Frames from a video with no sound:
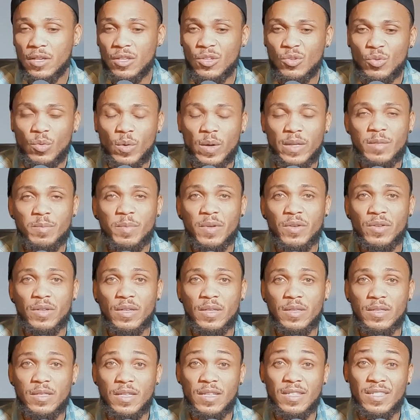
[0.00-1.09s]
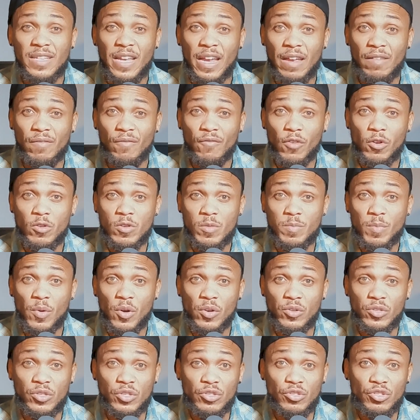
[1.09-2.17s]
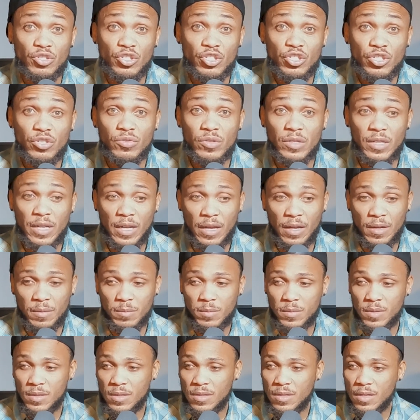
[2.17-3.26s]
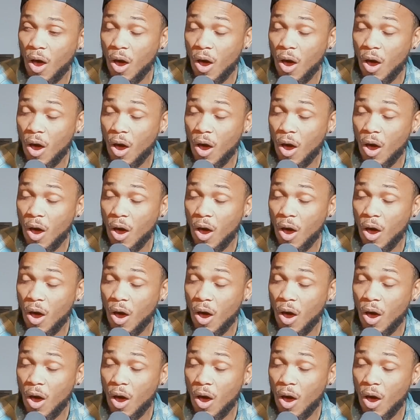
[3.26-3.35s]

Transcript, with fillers: You experience this in first person shooter games,